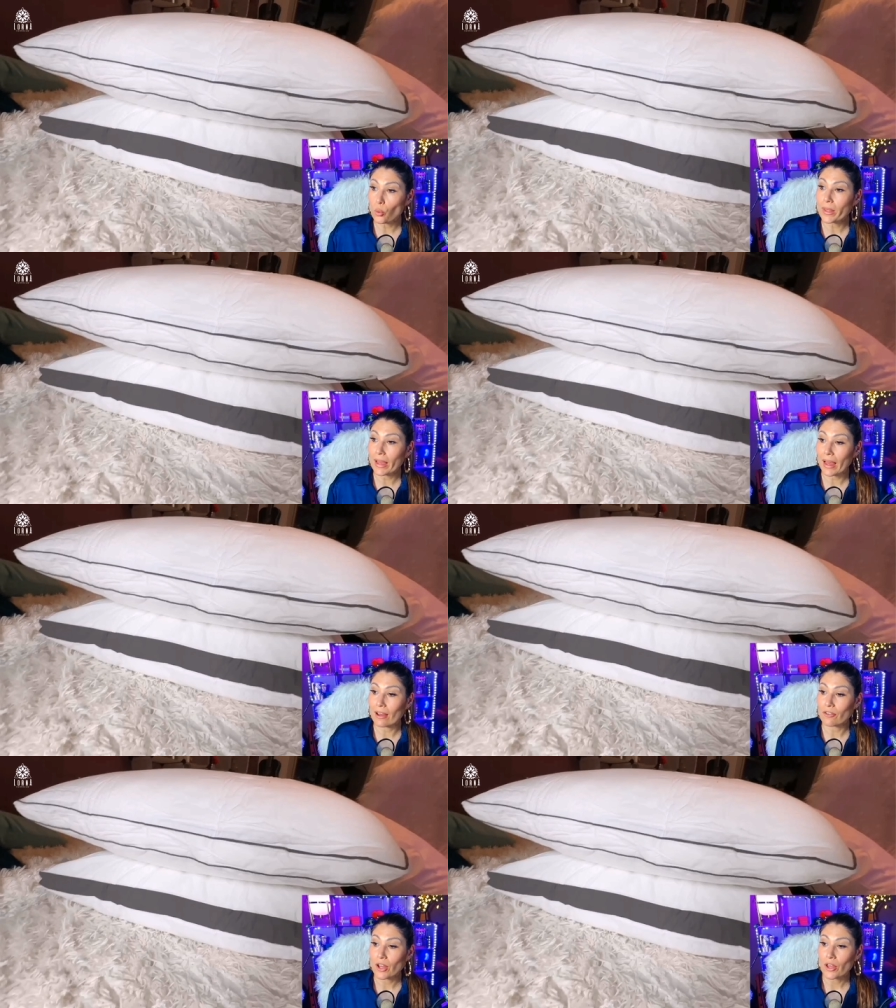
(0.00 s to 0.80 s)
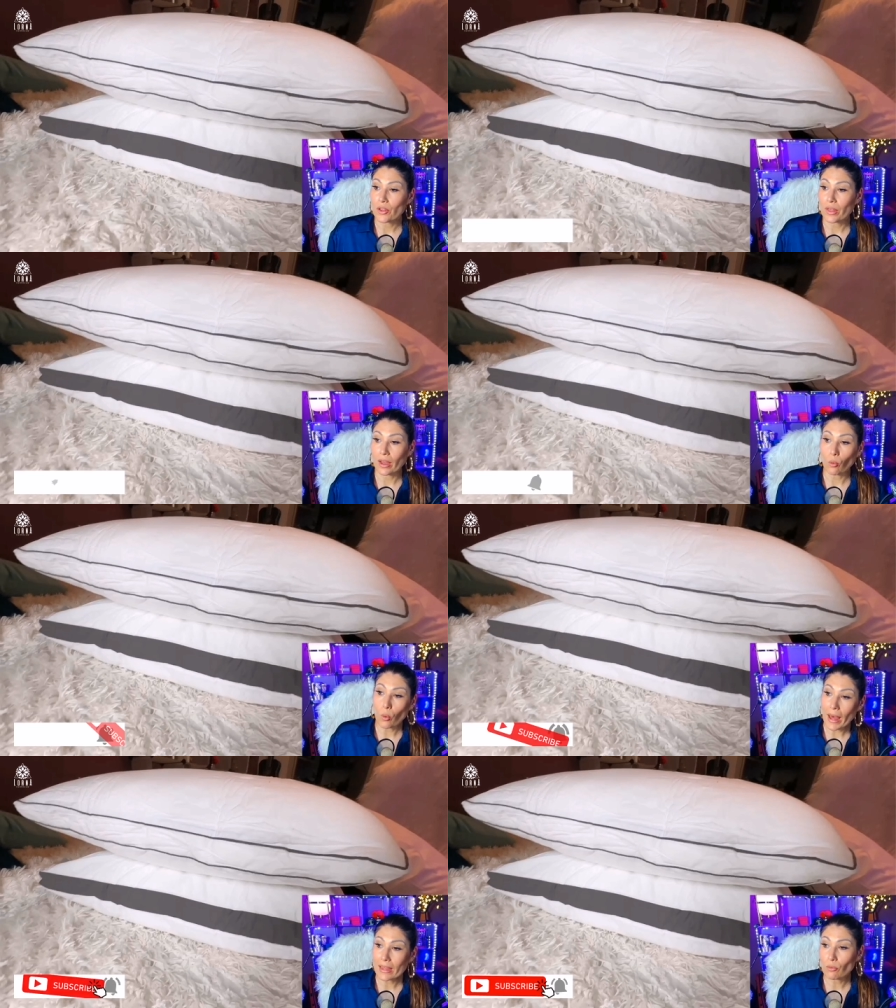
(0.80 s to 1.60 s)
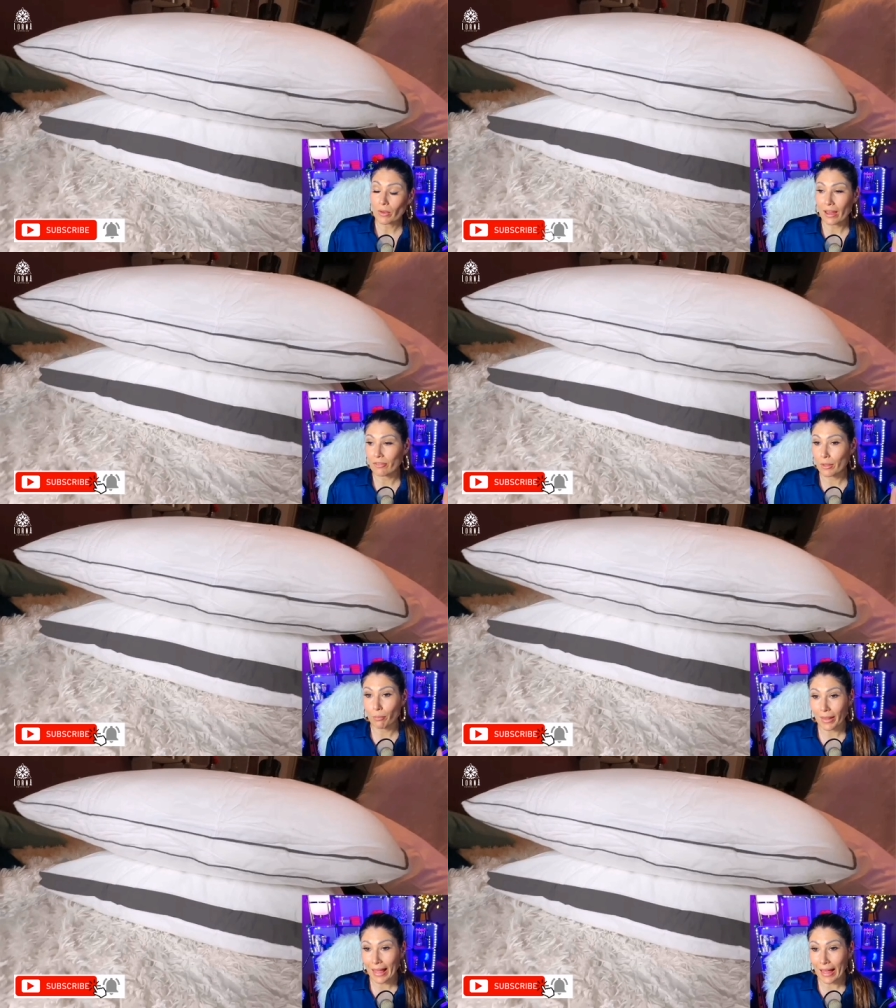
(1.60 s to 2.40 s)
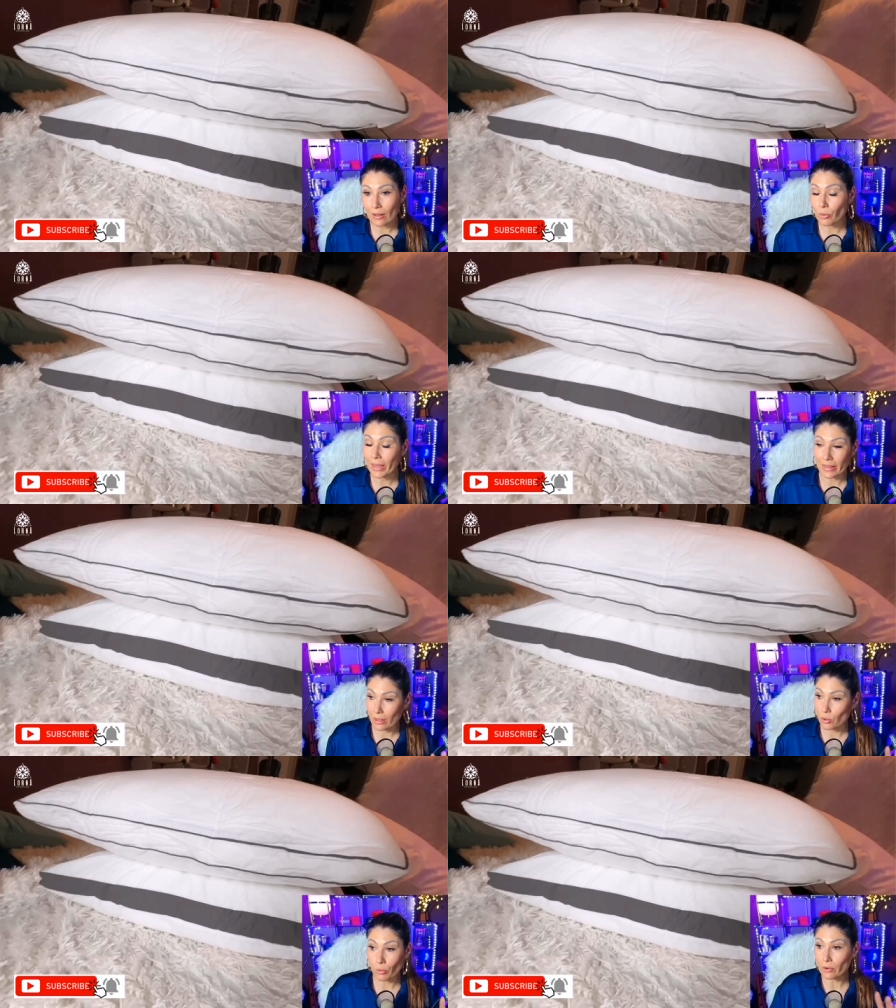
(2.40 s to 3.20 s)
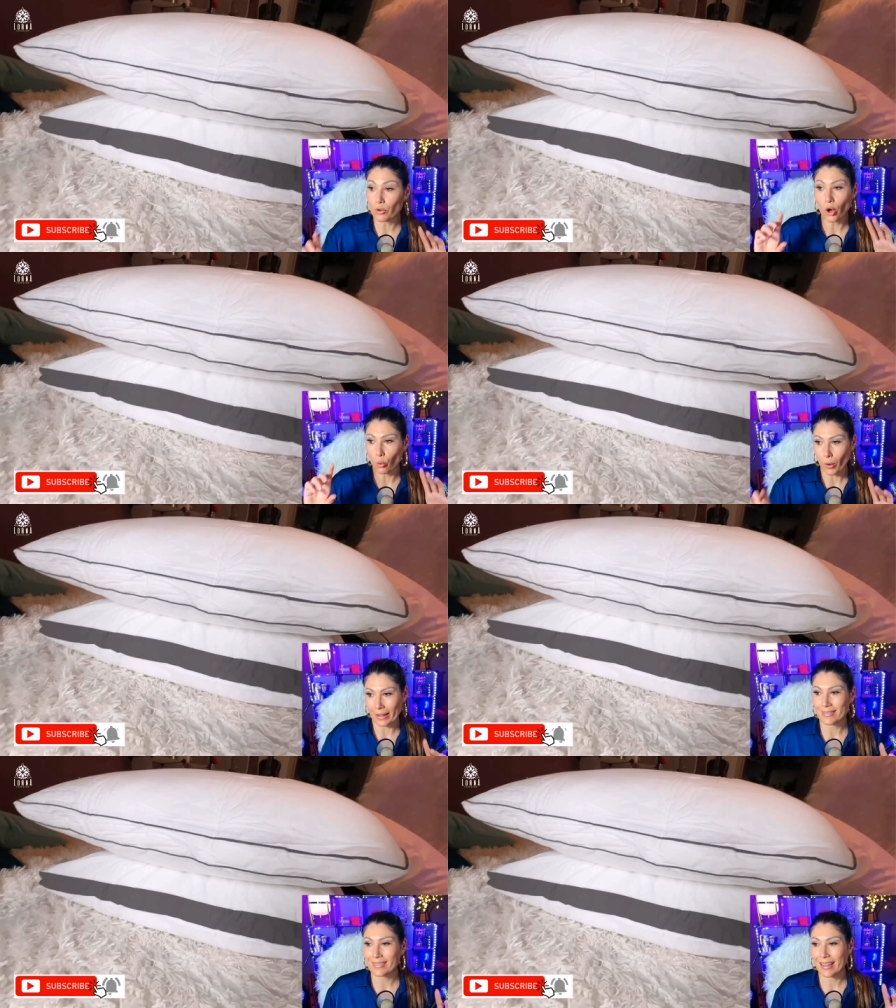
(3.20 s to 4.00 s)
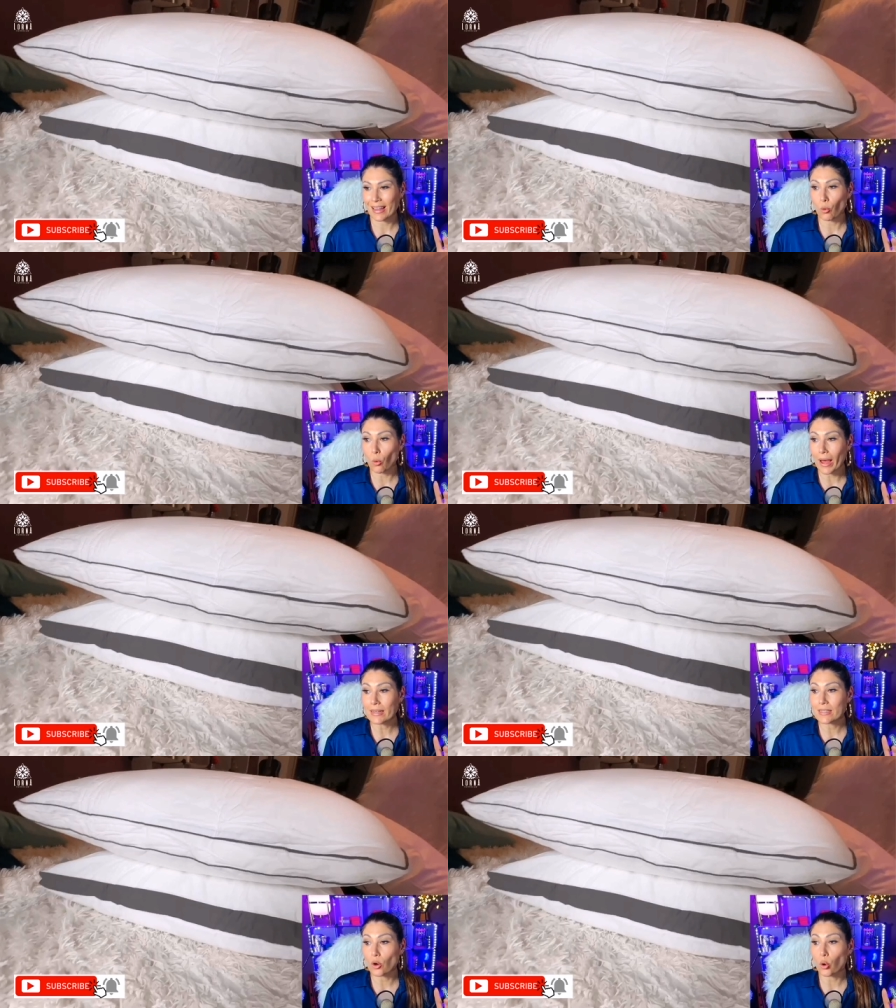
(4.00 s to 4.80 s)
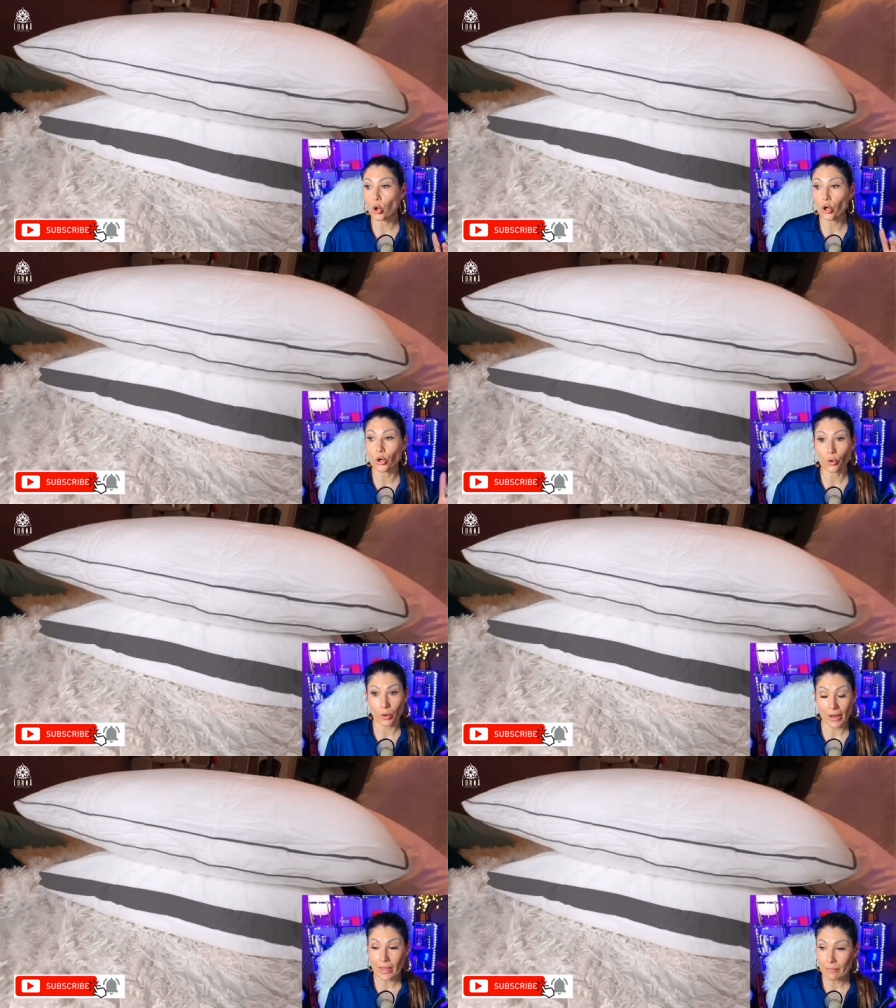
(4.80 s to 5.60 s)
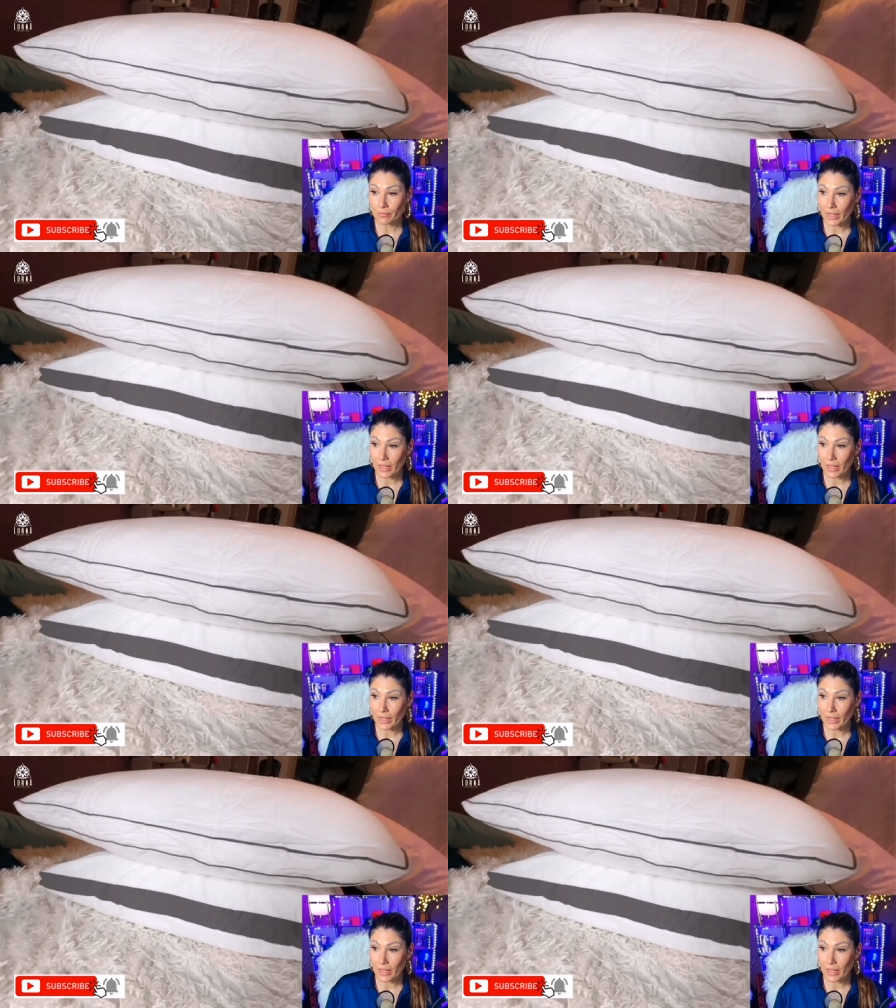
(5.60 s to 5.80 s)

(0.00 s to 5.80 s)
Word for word: We have the white, we have the black, we have the, the one, no, white, the white or gray.